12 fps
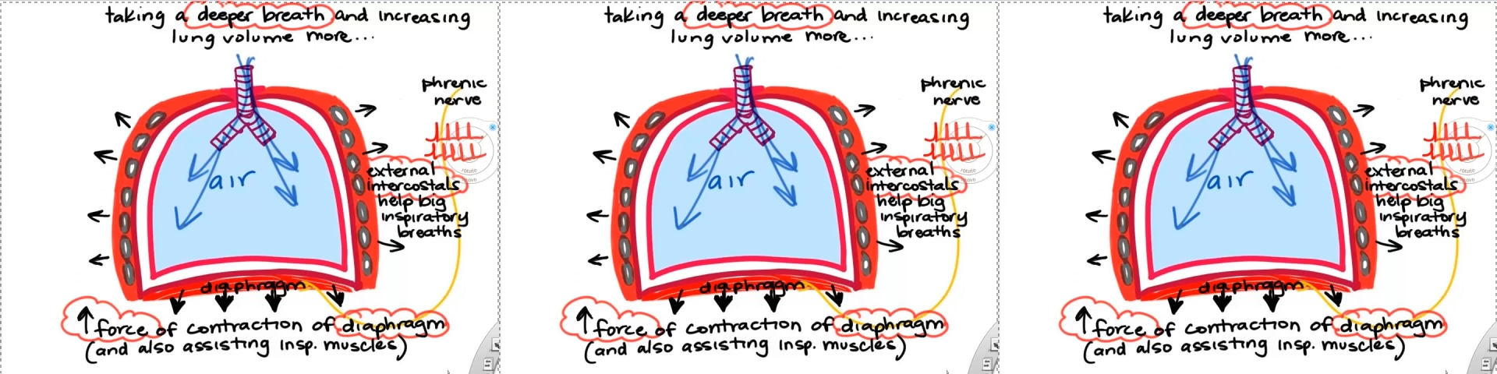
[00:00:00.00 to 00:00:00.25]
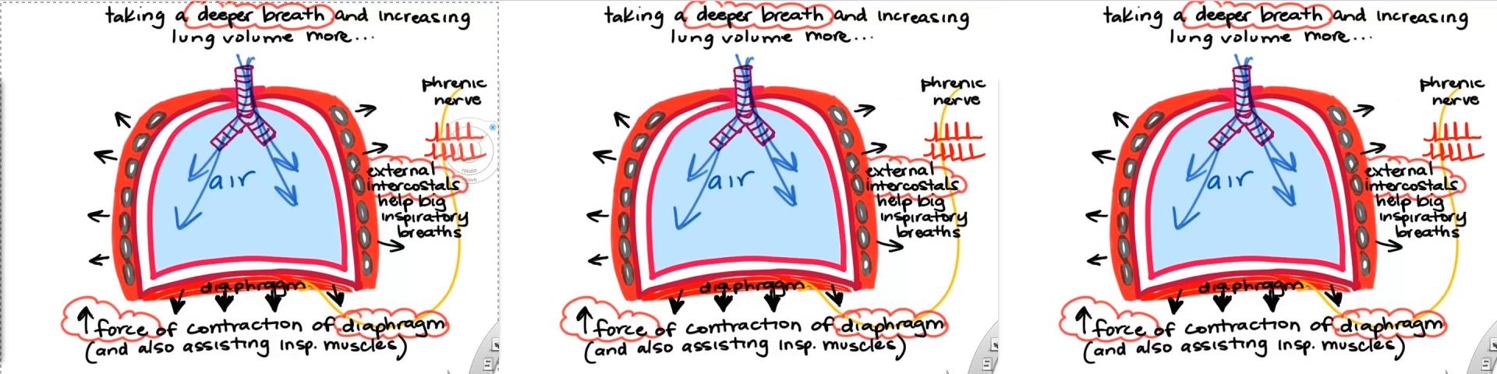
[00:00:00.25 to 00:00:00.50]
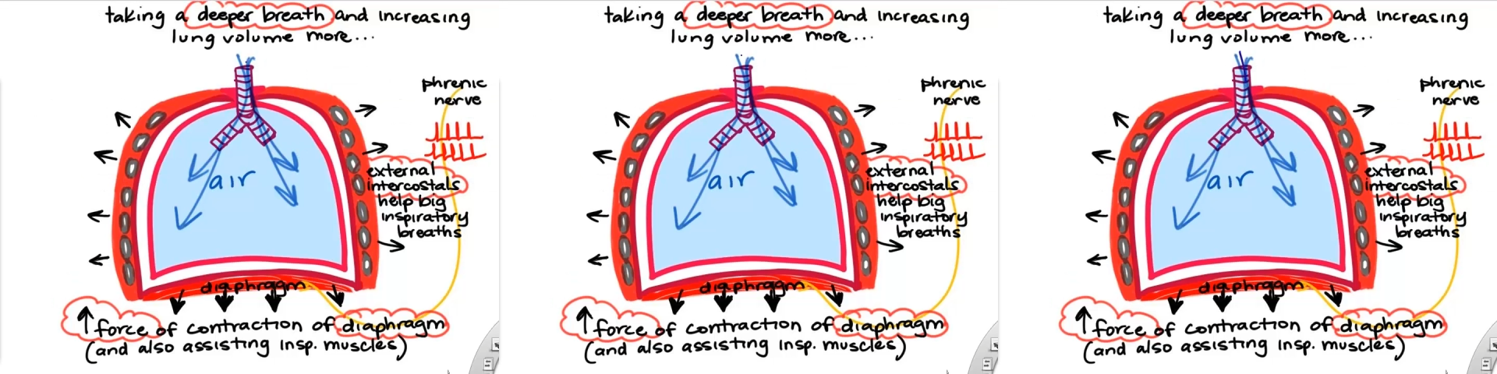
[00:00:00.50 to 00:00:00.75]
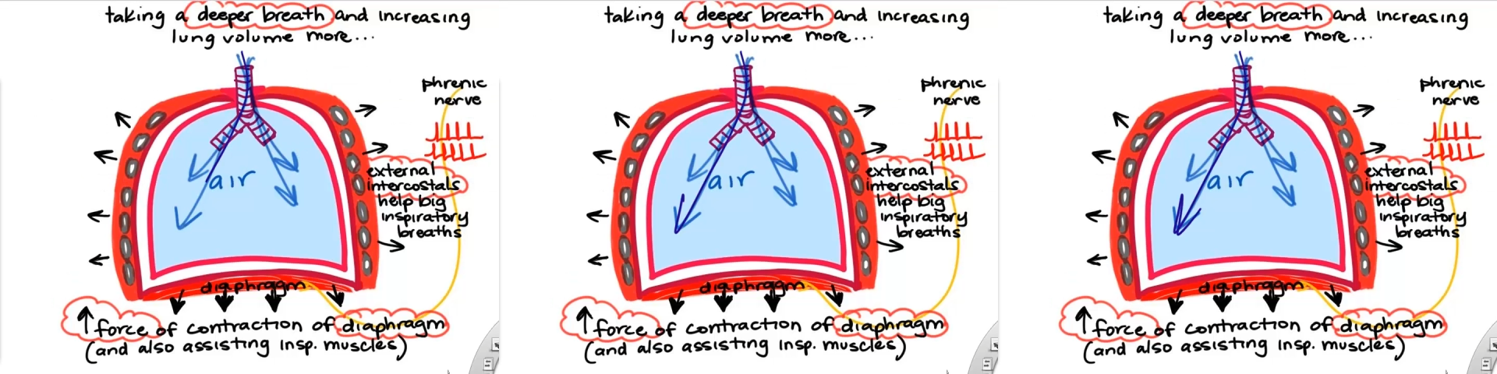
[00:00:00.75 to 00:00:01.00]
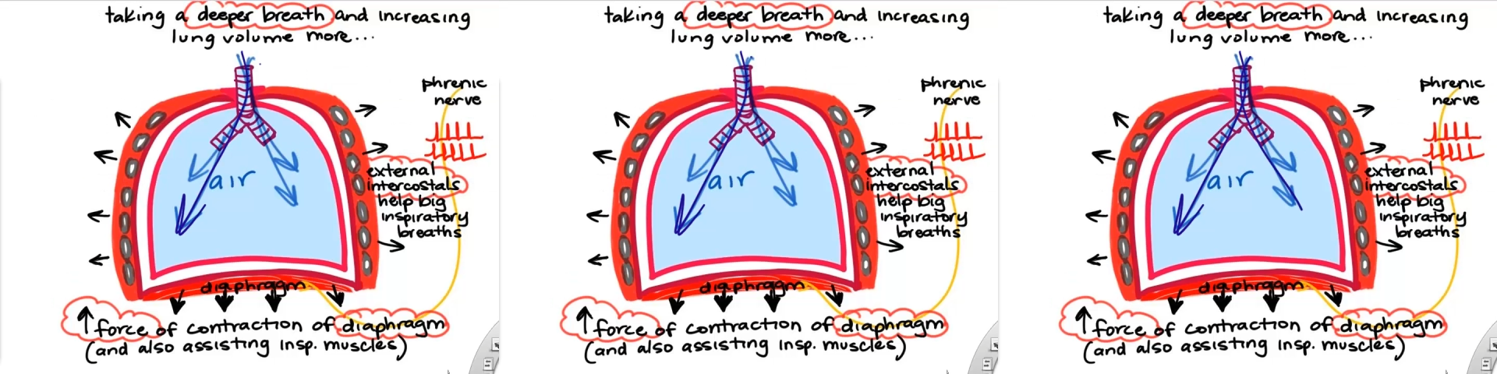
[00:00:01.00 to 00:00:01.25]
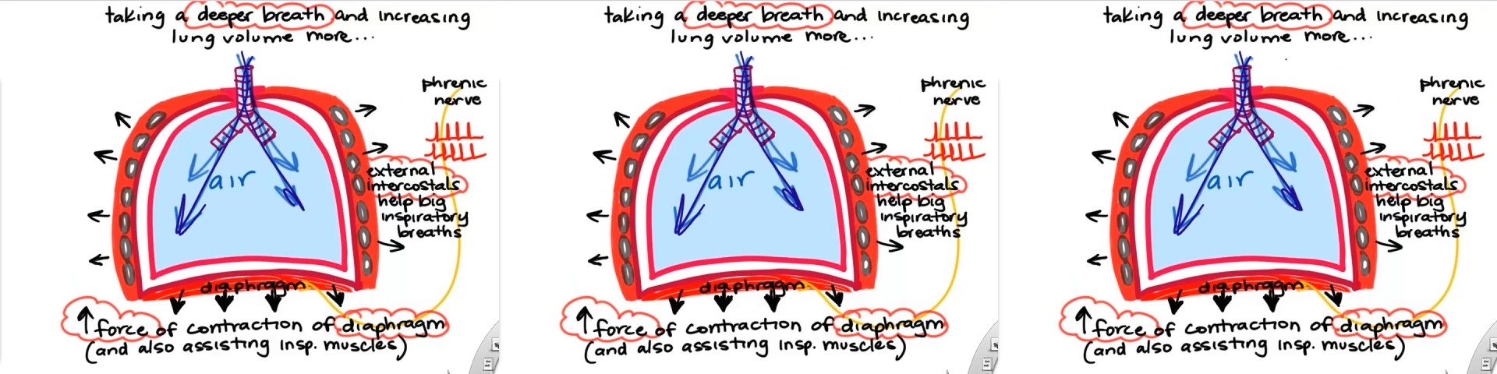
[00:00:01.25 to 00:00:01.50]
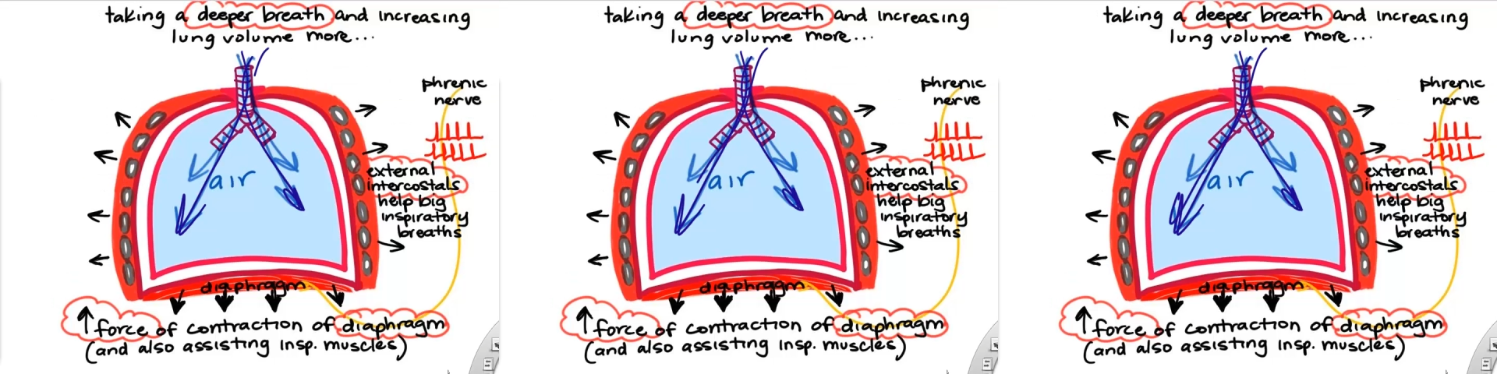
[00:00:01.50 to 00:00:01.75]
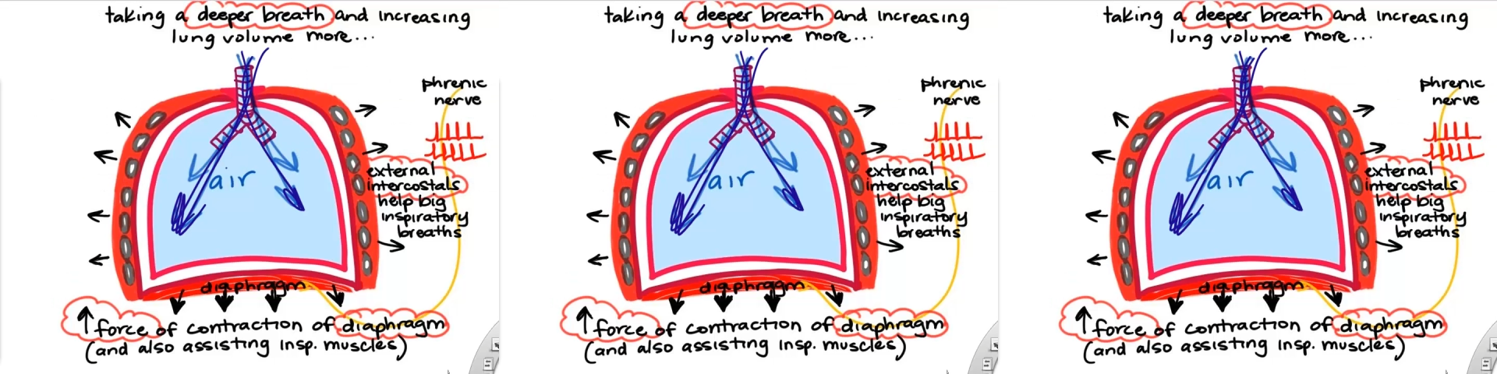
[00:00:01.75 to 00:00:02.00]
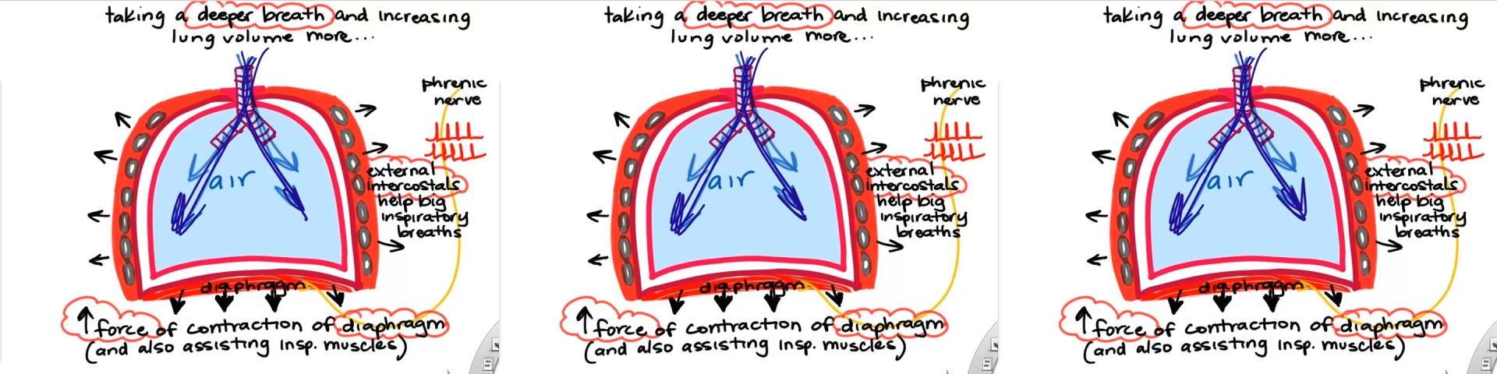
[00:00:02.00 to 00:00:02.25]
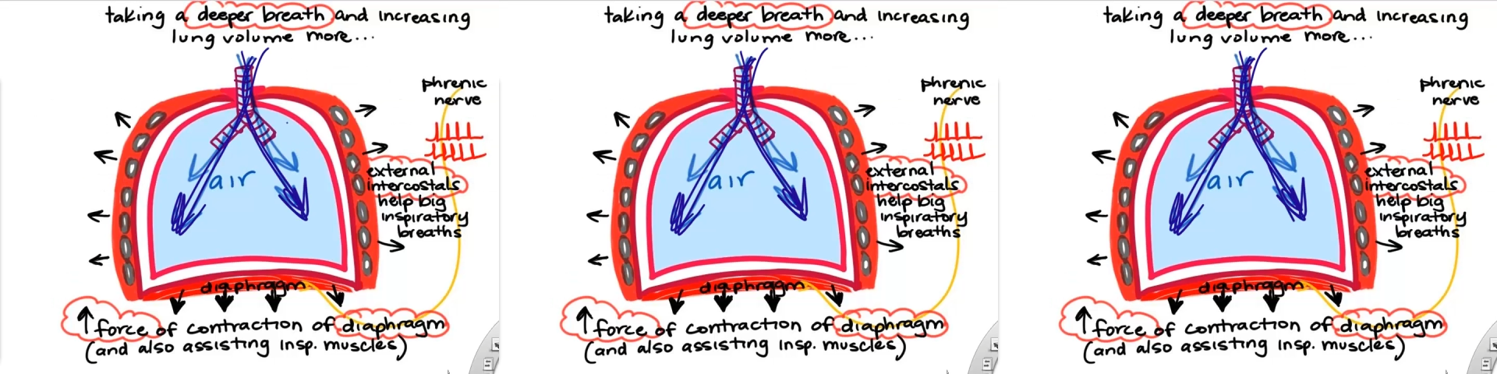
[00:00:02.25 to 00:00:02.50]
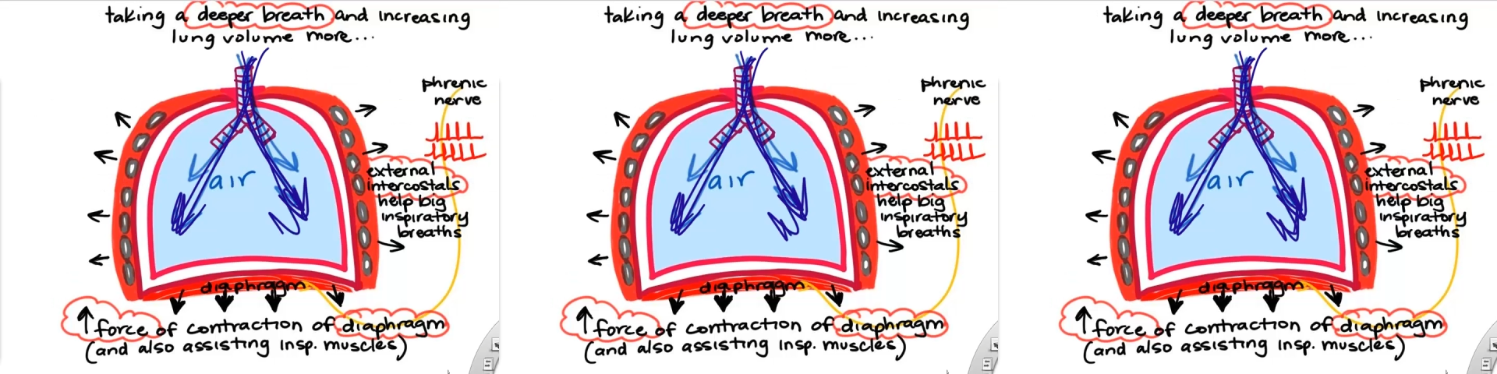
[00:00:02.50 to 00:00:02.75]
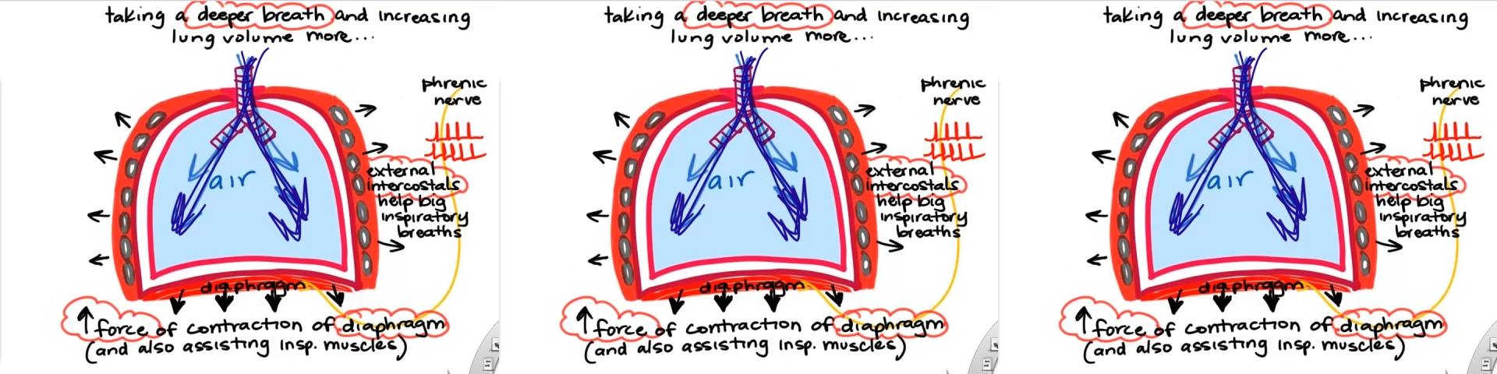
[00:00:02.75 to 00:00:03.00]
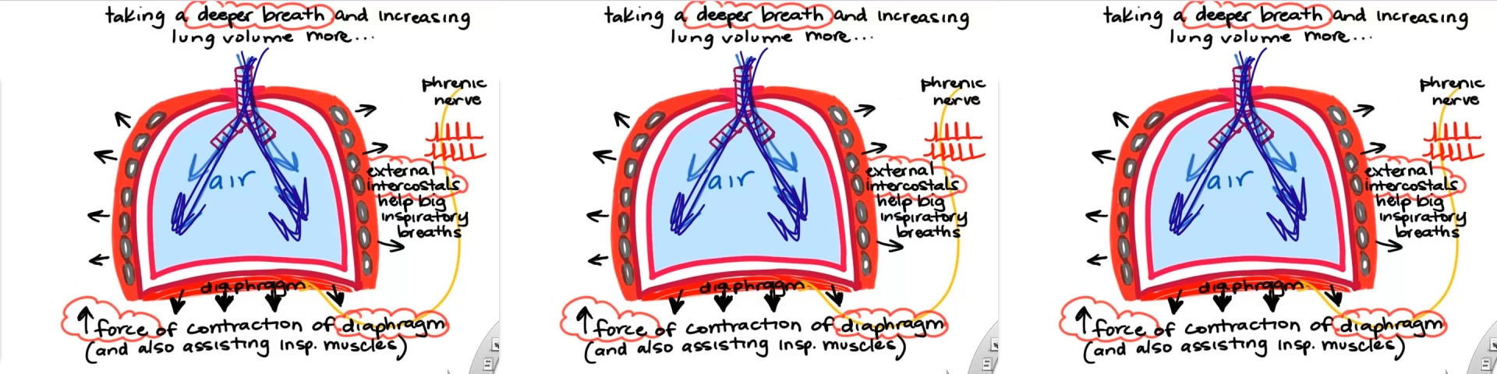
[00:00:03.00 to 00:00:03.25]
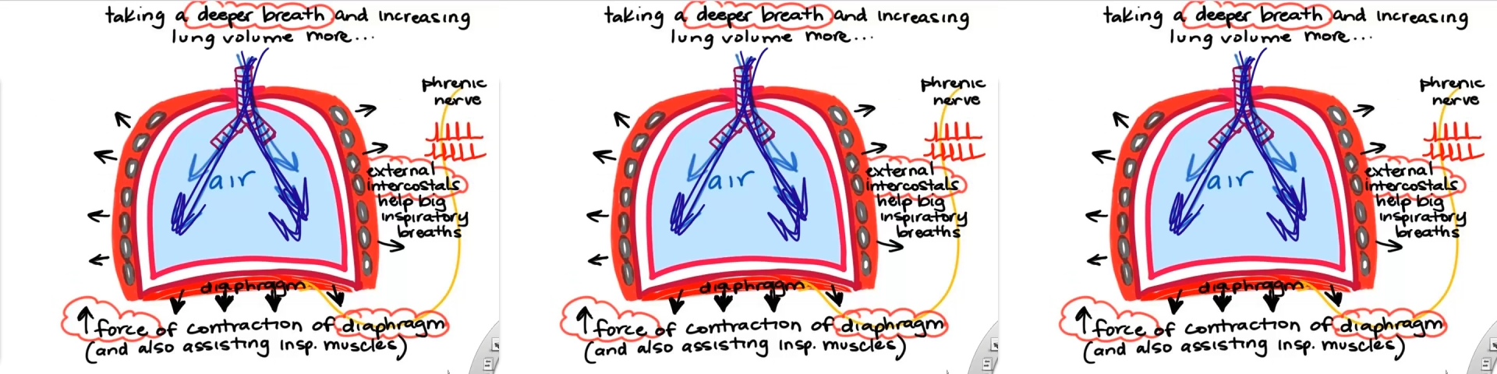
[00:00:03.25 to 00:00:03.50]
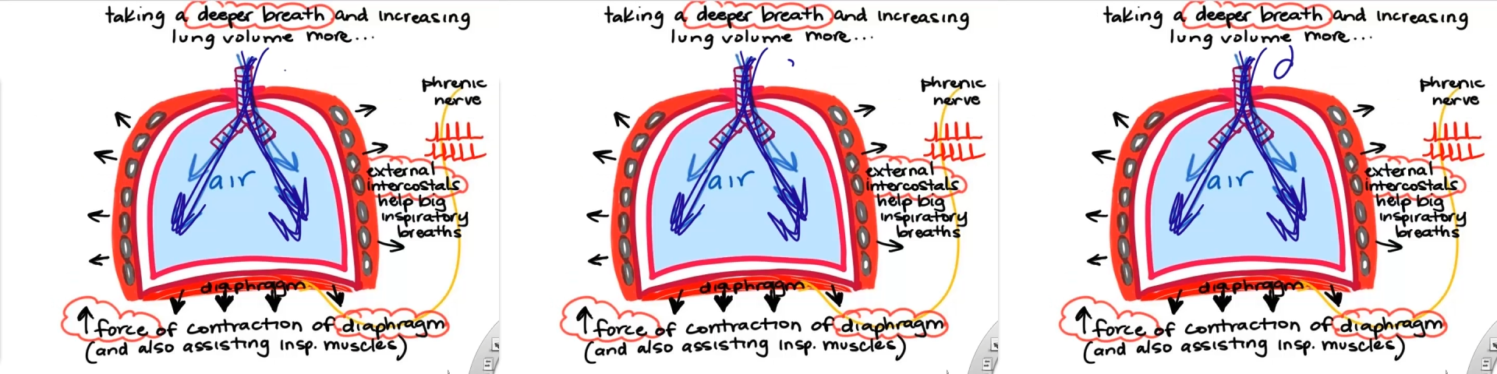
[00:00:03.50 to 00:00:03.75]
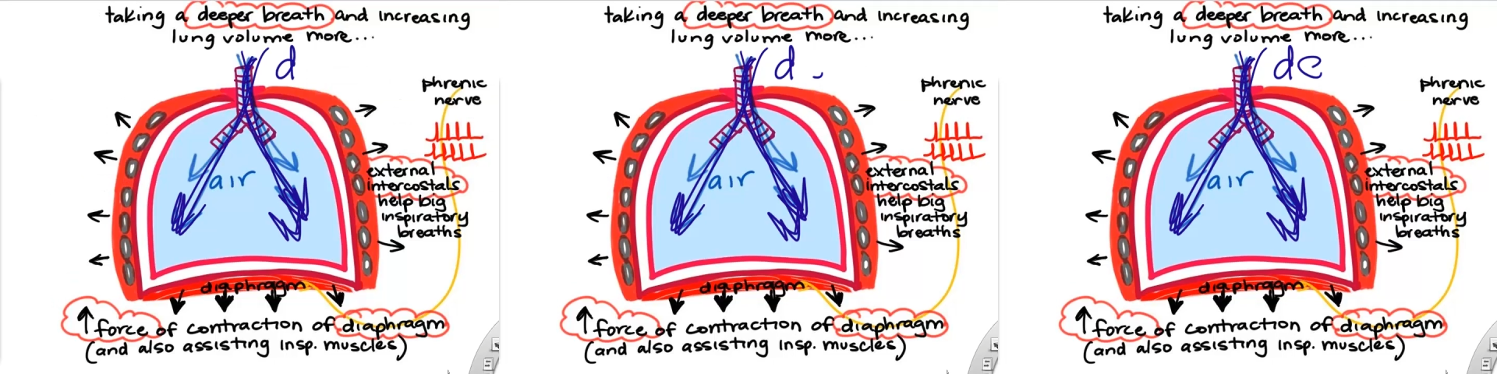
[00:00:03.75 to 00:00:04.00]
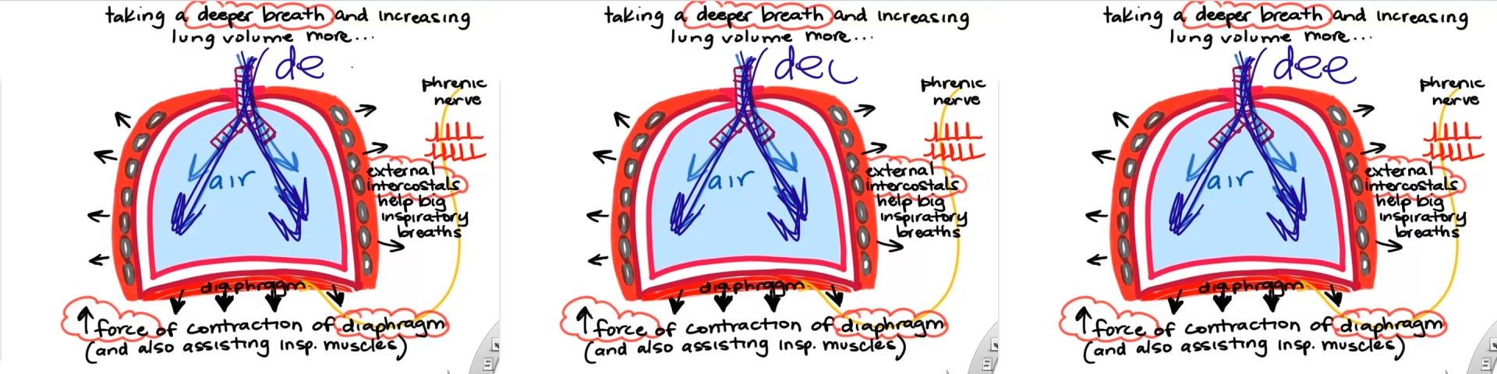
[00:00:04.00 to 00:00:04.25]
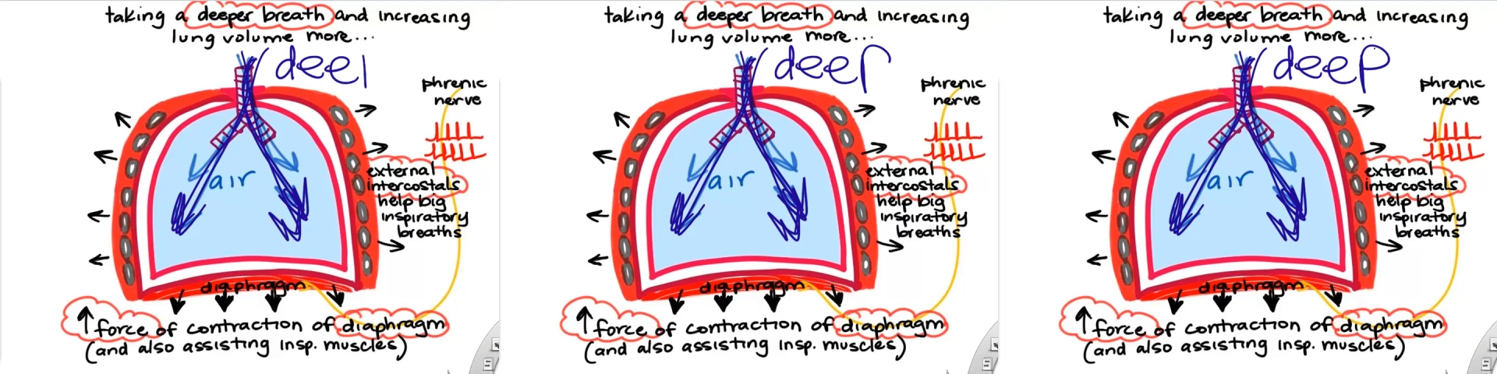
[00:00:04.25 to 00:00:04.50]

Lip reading: No face is visible, so there are no lips to read.